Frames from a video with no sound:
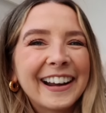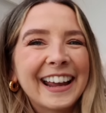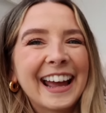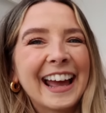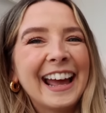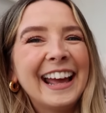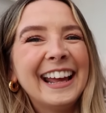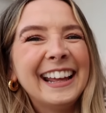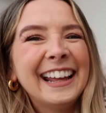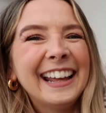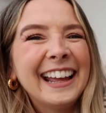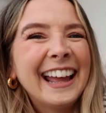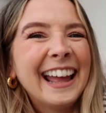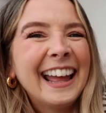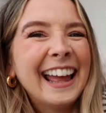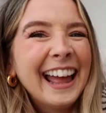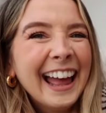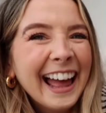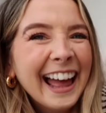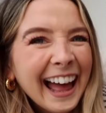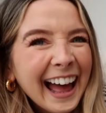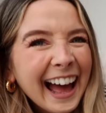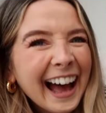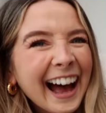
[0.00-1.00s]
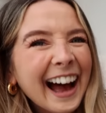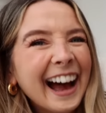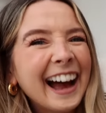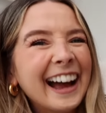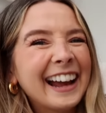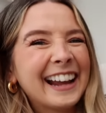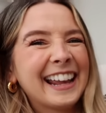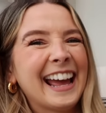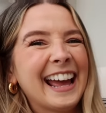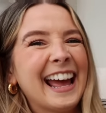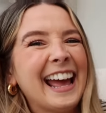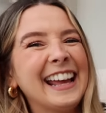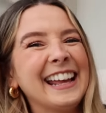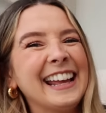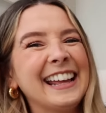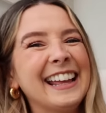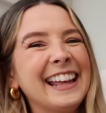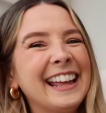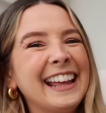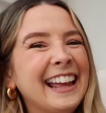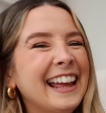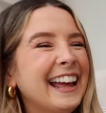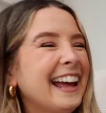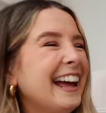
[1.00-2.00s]
No one wants to see me just chewing away at
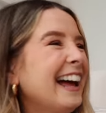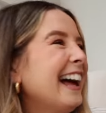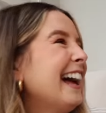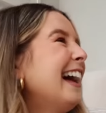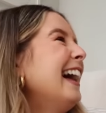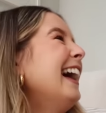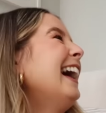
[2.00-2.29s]
a chicken